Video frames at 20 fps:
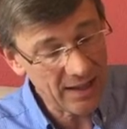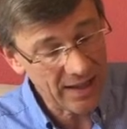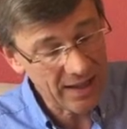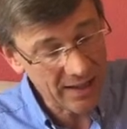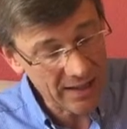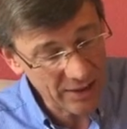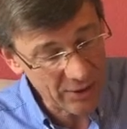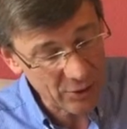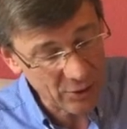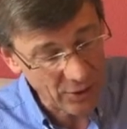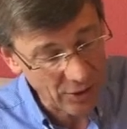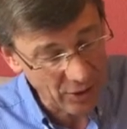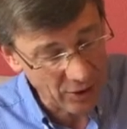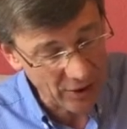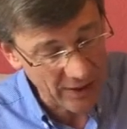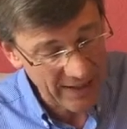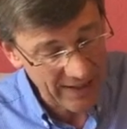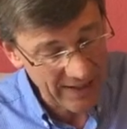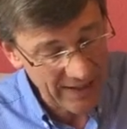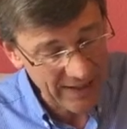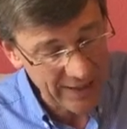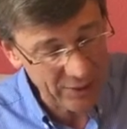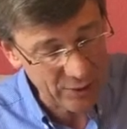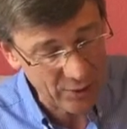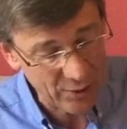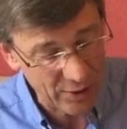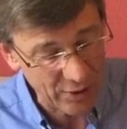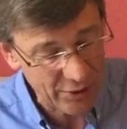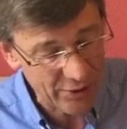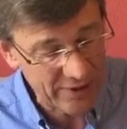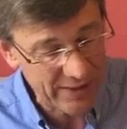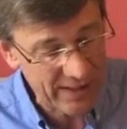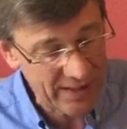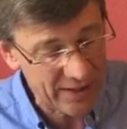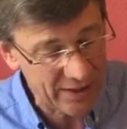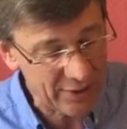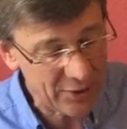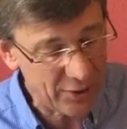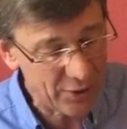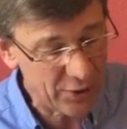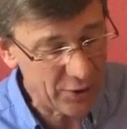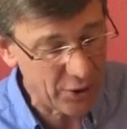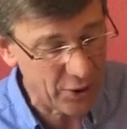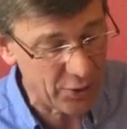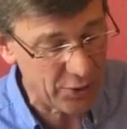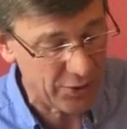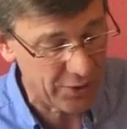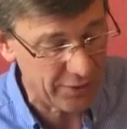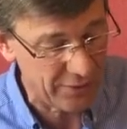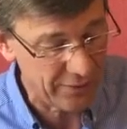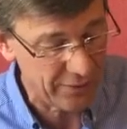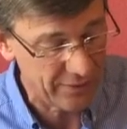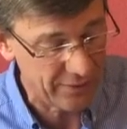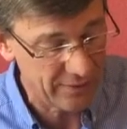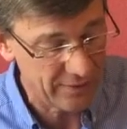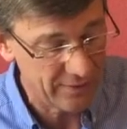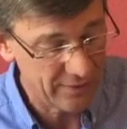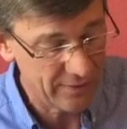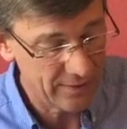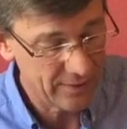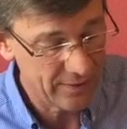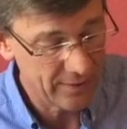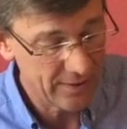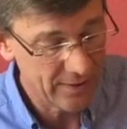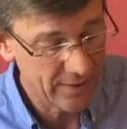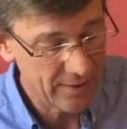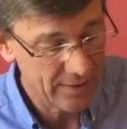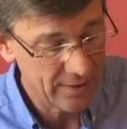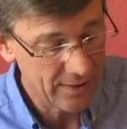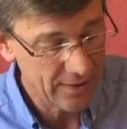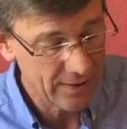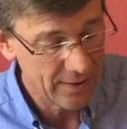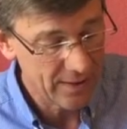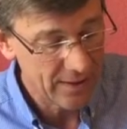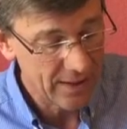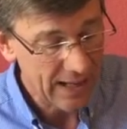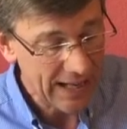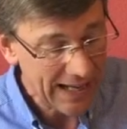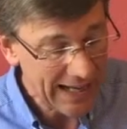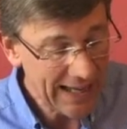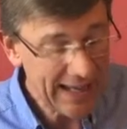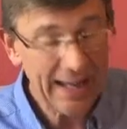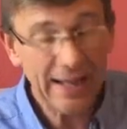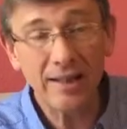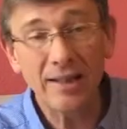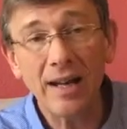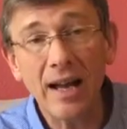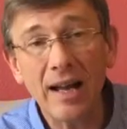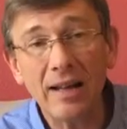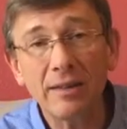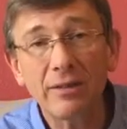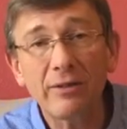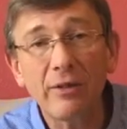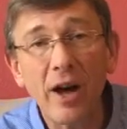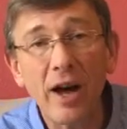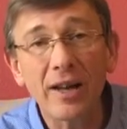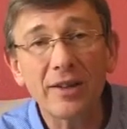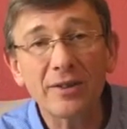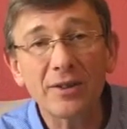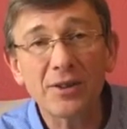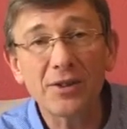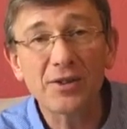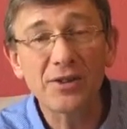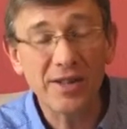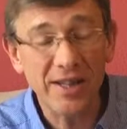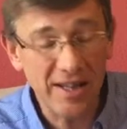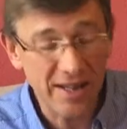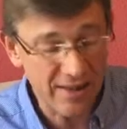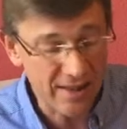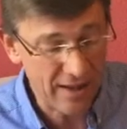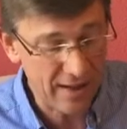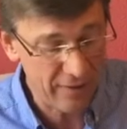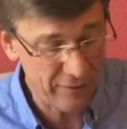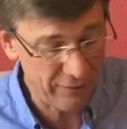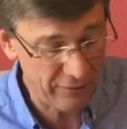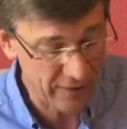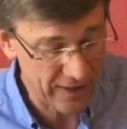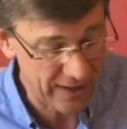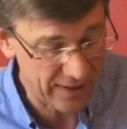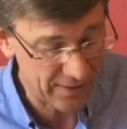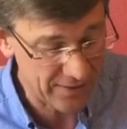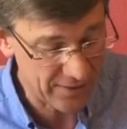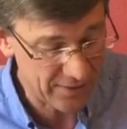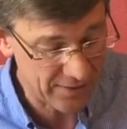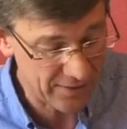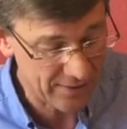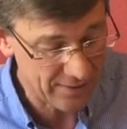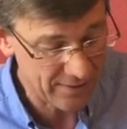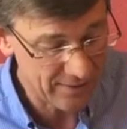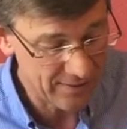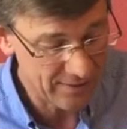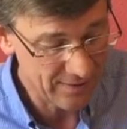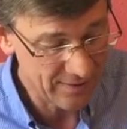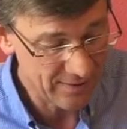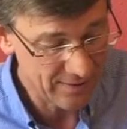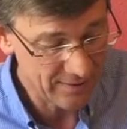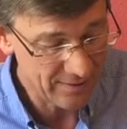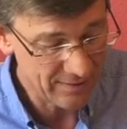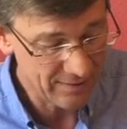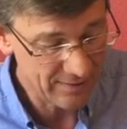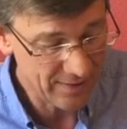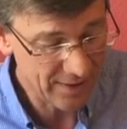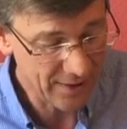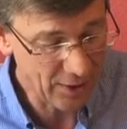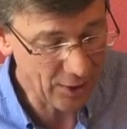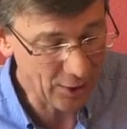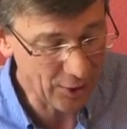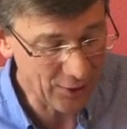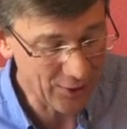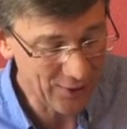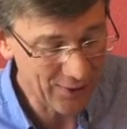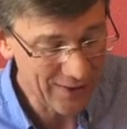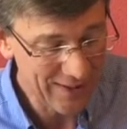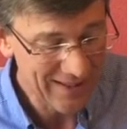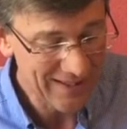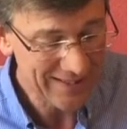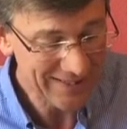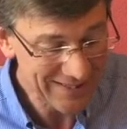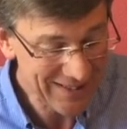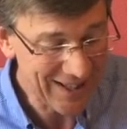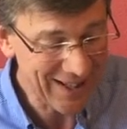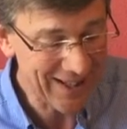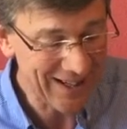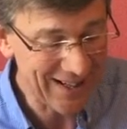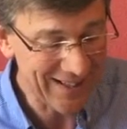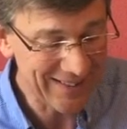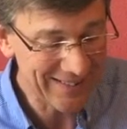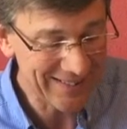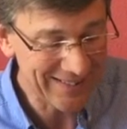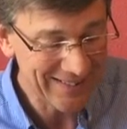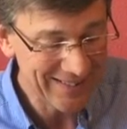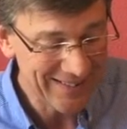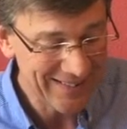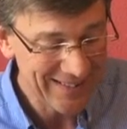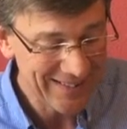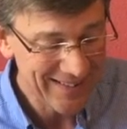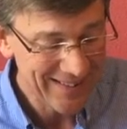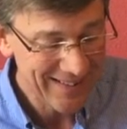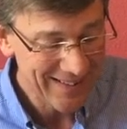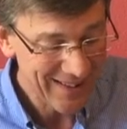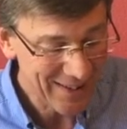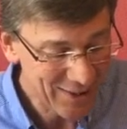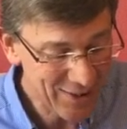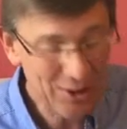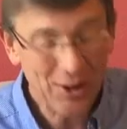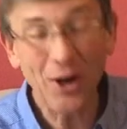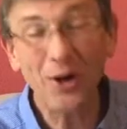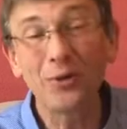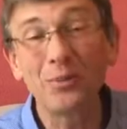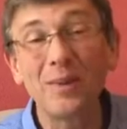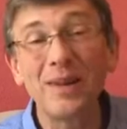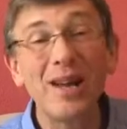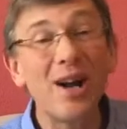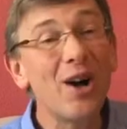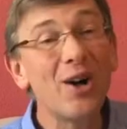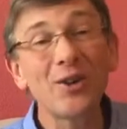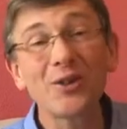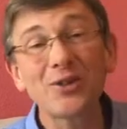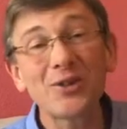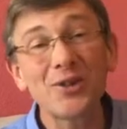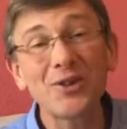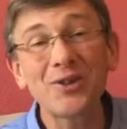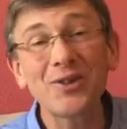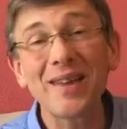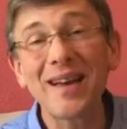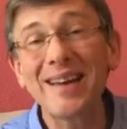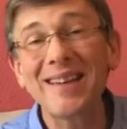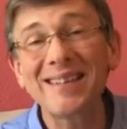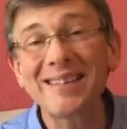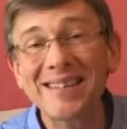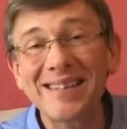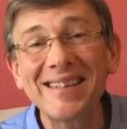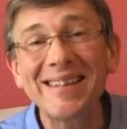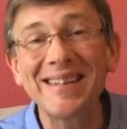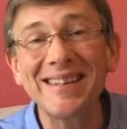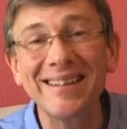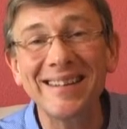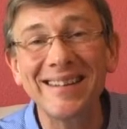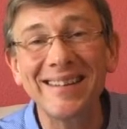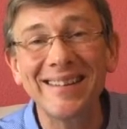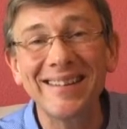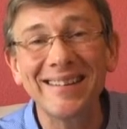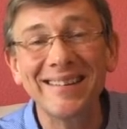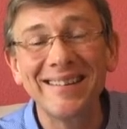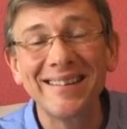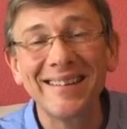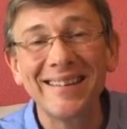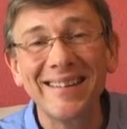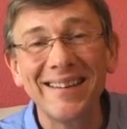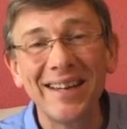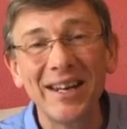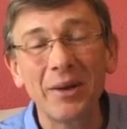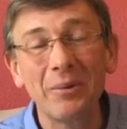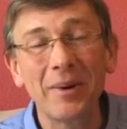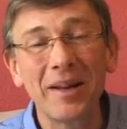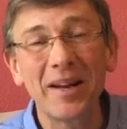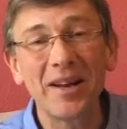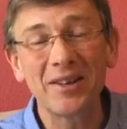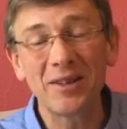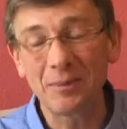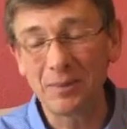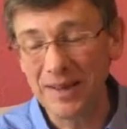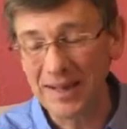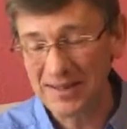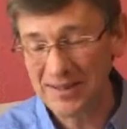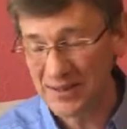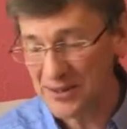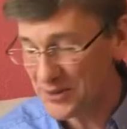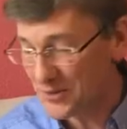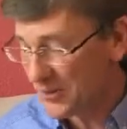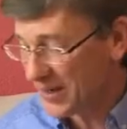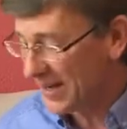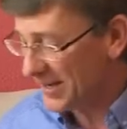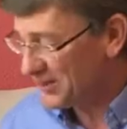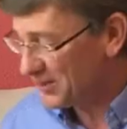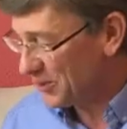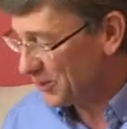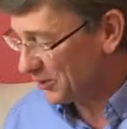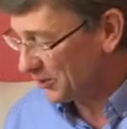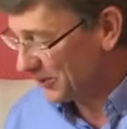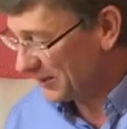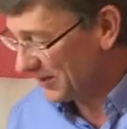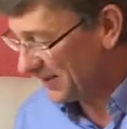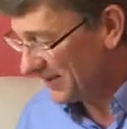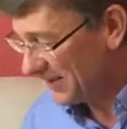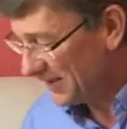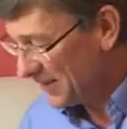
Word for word: Israel, and Israel said unto Joseph, I had not thought to see thy face, and lo, God has showed me also thy seed. And he went on to bless his grandchildren.